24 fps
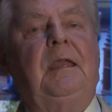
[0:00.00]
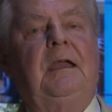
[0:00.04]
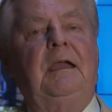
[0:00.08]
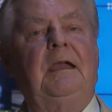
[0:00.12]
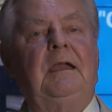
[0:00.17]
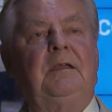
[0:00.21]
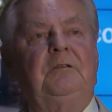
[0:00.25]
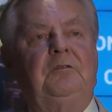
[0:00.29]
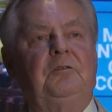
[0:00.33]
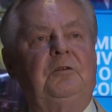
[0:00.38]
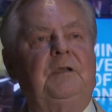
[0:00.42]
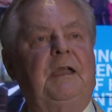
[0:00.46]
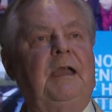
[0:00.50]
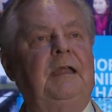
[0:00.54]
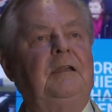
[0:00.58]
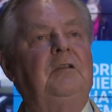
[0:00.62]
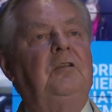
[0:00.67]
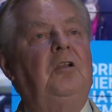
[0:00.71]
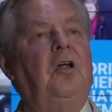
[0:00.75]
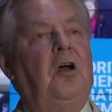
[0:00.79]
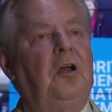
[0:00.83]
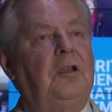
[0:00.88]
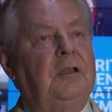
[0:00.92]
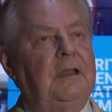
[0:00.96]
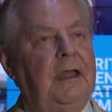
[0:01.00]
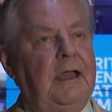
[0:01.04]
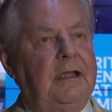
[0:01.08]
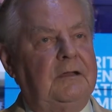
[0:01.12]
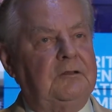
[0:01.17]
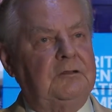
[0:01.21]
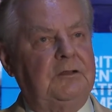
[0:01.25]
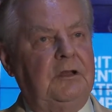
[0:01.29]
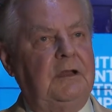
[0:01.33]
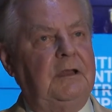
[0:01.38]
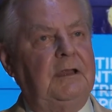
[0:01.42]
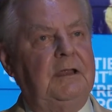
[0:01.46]
You can learn,
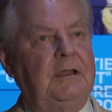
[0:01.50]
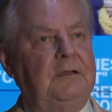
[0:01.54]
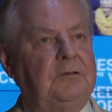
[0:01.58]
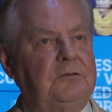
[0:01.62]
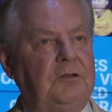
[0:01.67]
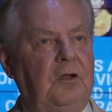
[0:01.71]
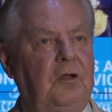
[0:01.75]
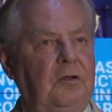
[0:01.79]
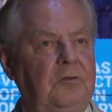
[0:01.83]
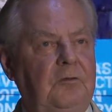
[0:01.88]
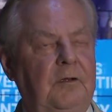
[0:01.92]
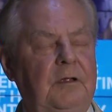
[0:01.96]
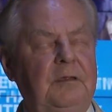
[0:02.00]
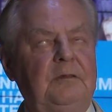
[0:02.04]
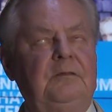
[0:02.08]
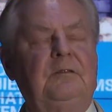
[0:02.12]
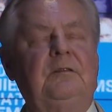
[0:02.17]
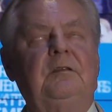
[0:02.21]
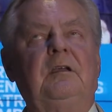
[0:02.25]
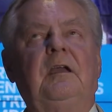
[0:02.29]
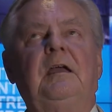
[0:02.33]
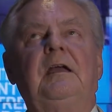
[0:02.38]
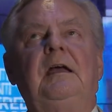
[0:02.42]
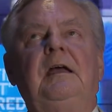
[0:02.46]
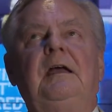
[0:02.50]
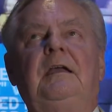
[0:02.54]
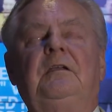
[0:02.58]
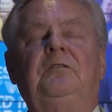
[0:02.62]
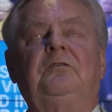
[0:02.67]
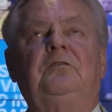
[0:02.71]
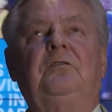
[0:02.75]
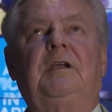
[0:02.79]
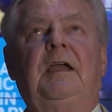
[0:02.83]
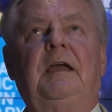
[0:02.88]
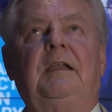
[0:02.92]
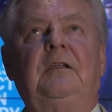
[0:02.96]
actually, tolerance.
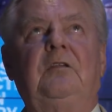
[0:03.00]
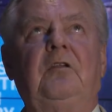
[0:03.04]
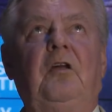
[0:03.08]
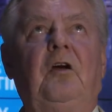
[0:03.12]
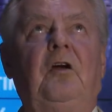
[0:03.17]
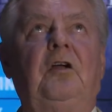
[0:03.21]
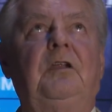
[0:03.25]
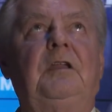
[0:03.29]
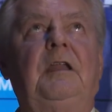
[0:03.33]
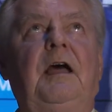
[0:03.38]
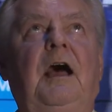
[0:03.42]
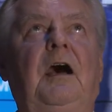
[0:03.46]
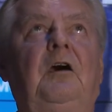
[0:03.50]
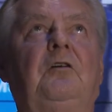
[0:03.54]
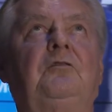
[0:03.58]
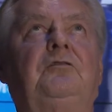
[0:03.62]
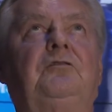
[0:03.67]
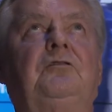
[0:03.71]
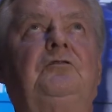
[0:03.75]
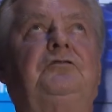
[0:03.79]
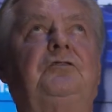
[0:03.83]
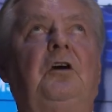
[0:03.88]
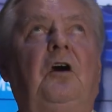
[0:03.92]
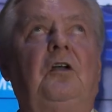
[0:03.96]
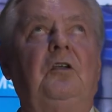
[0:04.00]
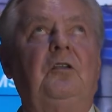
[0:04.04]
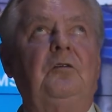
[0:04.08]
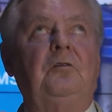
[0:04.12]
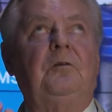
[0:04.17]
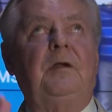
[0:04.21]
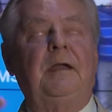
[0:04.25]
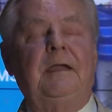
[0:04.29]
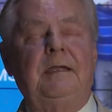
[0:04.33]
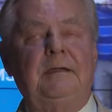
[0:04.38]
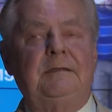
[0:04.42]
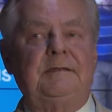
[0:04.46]
You can learn how to
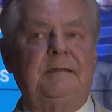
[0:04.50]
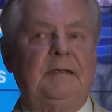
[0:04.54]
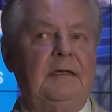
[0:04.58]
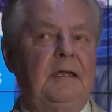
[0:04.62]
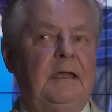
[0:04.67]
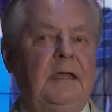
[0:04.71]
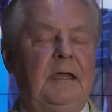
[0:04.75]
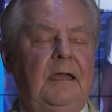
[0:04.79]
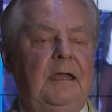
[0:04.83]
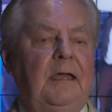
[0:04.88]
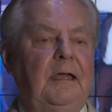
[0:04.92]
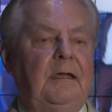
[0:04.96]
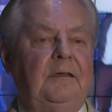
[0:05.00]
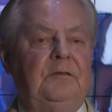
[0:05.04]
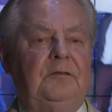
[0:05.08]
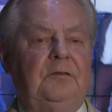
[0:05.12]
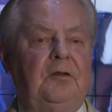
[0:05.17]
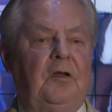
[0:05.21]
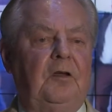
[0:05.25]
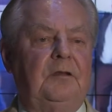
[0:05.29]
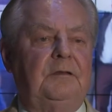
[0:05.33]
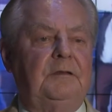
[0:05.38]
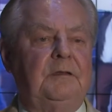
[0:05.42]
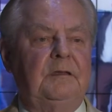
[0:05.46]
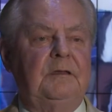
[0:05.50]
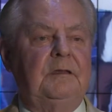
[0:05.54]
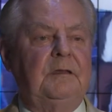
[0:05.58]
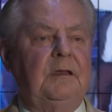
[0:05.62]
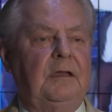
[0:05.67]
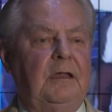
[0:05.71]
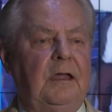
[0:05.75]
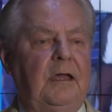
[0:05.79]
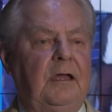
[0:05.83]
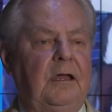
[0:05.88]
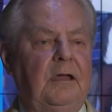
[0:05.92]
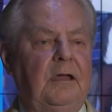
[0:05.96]
tolerate a certain